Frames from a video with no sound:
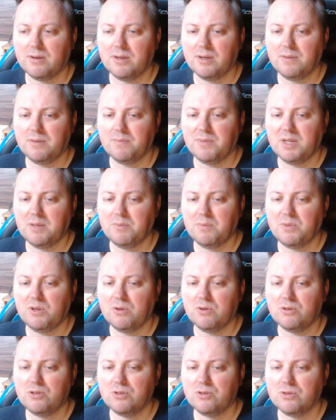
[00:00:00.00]
Yeah, maybe
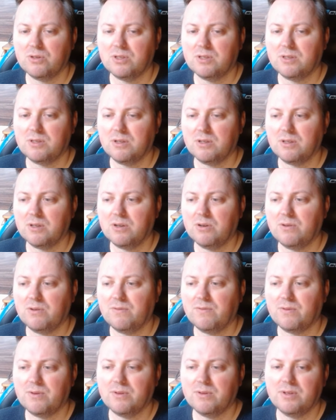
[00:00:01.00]
you should still go
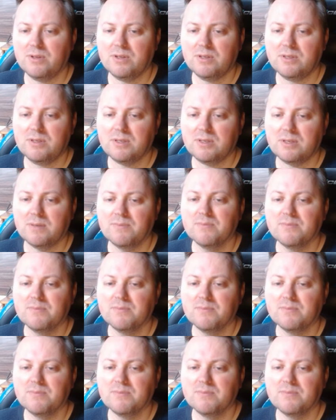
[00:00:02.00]
for this.